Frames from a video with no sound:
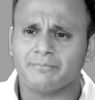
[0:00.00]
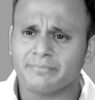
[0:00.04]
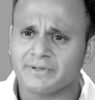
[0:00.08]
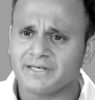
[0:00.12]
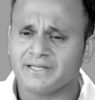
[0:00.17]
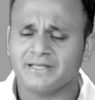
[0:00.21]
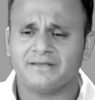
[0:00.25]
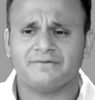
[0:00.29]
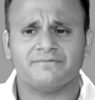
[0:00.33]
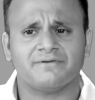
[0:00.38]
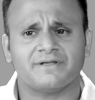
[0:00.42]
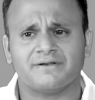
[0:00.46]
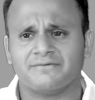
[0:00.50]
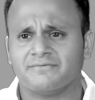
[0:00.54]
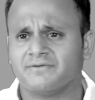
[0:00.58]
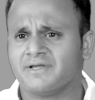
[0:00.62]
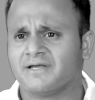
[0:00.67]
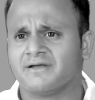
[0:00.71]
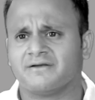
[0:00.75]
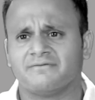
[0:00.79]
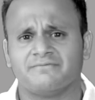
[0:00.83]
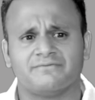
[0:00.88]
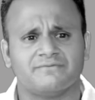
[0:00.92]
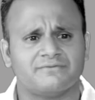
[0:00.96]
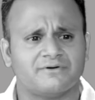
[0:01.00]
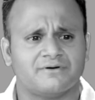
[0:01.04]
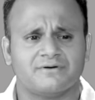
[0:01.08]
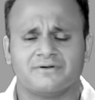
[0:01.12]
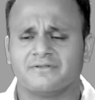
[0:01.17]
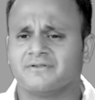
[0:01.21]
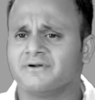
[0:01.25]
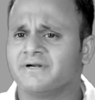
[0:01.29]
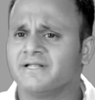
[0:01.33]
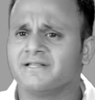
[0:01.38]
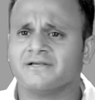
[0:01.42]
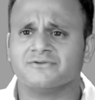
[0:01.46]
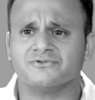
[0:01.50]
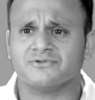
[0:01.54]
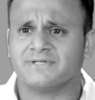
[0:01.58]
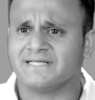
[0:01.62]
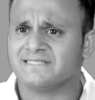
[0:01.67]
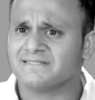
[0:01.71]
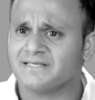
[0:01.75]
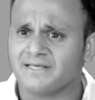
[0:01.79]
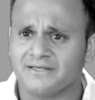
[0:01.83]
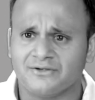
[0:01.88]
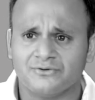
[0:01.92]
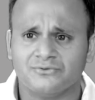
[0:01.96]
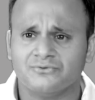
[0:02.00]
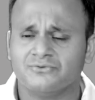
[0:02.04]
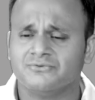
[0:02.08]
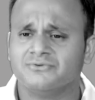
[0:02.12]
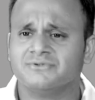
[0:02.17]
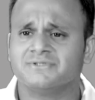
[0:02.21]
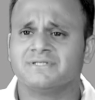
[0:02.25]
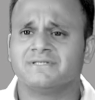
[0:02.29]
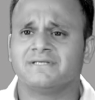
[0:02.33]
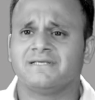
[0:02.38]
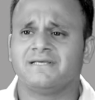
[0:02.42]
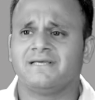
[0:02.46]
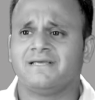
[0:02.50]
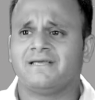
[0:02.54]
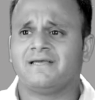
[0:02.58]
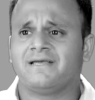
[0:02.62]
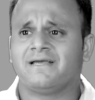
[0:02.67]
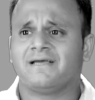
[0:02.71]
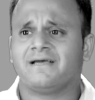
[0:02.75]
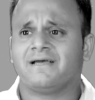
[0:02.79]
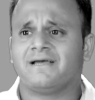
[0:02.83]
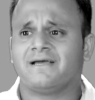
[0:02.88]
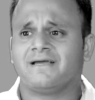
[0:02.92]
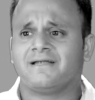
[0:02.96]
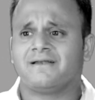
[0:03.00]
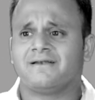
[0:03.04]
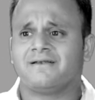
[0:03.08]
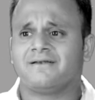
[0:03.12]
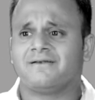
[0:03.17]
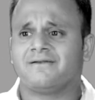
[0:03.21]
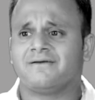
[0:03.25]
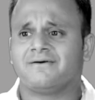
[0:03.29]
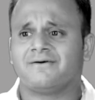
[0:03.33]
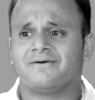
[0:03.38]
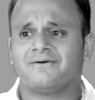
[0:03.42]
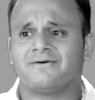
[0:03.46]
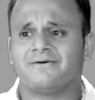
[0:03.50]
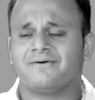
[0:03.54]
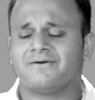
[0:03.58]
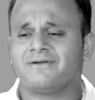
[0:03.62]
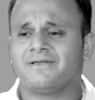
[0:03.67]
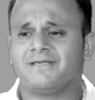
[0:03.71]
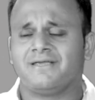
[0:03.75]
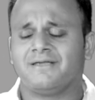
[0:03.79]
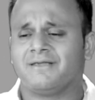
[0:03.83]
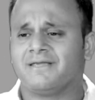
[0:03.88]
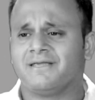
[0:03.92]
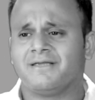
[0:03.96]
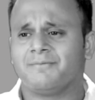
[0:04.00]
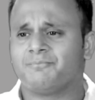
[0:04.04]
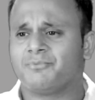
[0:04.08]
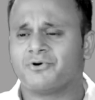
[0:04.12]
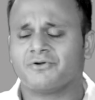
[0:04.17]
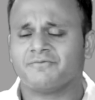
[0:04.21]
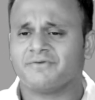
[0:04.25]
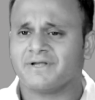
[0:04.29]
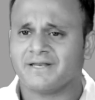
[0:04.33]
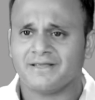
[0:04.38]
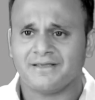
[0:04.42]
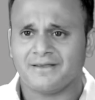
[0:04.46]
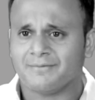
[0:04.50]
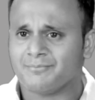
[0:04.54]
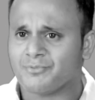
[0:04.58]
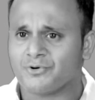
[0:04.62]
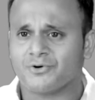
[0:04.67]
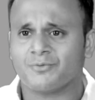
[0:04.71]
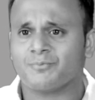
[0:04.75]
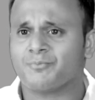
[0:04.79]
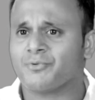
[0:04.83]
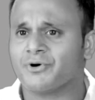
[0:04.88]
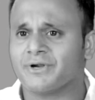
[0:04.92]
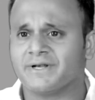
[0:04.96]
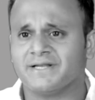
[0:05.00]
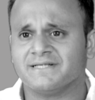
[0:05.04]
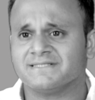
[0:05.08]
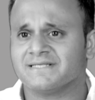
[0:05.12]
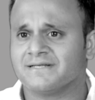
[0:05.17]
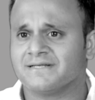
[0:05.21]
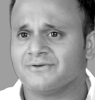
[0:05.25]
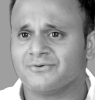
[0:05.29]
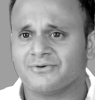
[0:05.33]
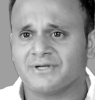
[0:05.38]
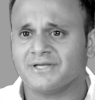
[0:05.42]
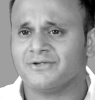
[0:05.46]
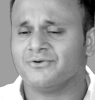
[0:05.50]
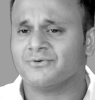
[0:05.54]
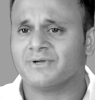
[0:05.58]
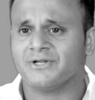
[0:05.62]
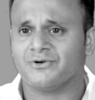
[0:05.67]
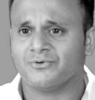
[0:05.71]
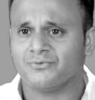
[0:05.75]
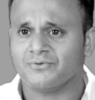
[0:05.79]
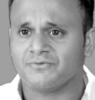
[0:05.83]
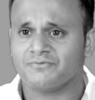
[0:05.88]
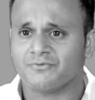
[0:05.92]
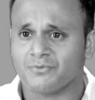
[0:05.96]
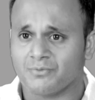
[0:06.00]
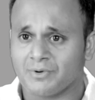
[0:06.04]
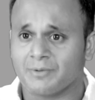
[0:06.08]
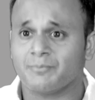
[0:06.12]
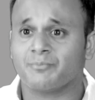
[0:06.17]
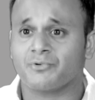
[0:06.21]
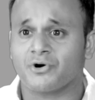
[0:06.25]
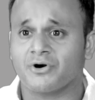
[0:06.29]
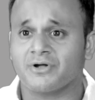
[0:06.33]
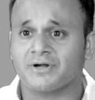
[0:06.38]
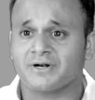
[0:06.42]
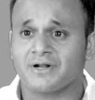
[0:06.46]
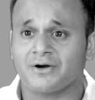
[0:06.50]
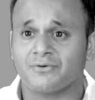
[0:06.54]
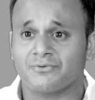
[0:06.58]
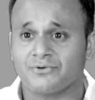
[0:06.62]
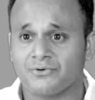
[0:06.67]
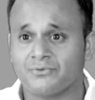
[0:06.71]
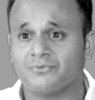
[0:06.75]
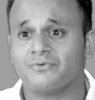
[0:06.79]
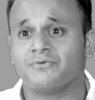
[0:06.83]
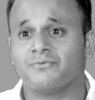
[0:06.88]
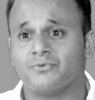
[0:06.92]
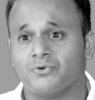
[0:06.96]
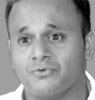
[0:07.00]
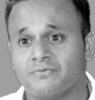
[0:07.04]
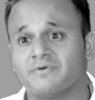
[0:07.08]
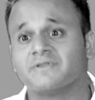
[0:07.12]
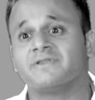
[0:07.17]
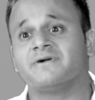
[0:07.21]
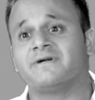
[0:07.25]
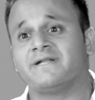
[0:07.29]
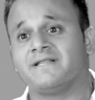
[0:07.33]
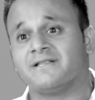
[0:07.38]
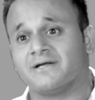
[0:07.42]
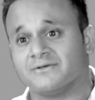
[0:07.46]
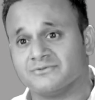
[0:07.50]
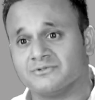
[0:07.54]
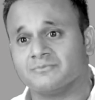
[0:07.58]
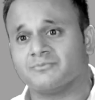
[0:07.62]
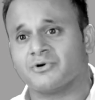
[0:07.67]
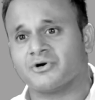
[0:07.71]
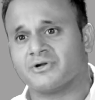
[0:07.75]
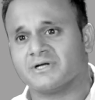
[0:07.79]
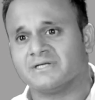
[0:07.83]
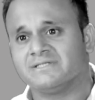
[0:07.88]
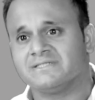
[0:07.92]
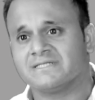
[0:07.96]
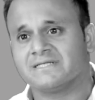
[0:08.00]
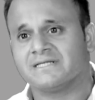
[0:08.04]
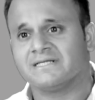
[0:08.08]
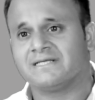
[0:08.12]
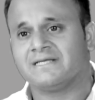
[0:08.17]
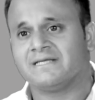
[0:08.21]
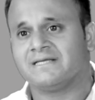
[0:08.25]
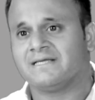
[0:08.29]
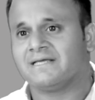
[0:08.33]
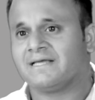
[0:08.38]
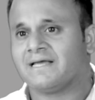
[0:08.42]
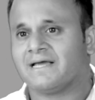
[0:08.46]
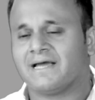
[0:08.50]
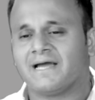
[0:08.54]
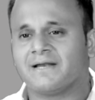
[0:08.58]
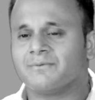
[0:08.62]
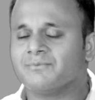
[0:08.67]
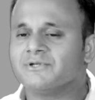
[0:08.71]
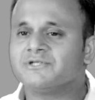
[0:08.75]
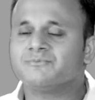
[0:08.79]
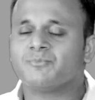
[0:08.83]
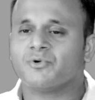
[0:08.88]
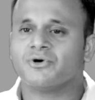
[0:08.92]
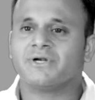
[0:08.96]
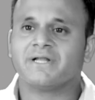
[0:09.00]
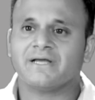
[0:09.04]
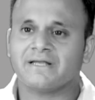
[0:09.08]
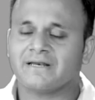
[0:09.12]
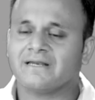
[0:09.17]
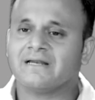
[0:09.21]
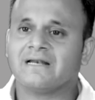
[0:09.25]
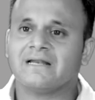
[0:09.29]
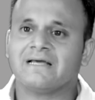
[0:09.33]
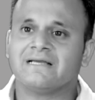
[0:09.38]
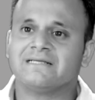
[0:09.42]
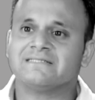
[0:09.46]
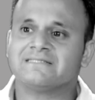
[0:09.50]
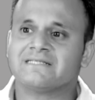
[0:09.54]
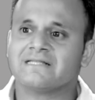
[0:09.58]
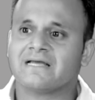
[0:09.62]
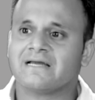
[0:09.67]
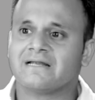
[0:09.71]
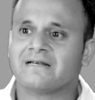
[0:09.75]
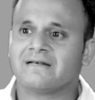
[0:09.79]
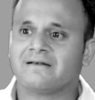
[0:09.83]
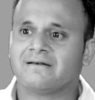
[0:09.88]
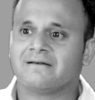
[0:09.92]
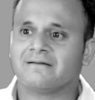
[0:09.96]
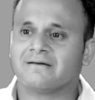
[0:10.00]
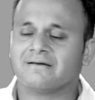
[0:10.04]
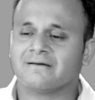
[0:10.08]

company, and we have 30,000 SKUs, and he put a very important point. He said, okay, you can do it for one product. How do you do it over 30,000 products? At which point, I realized that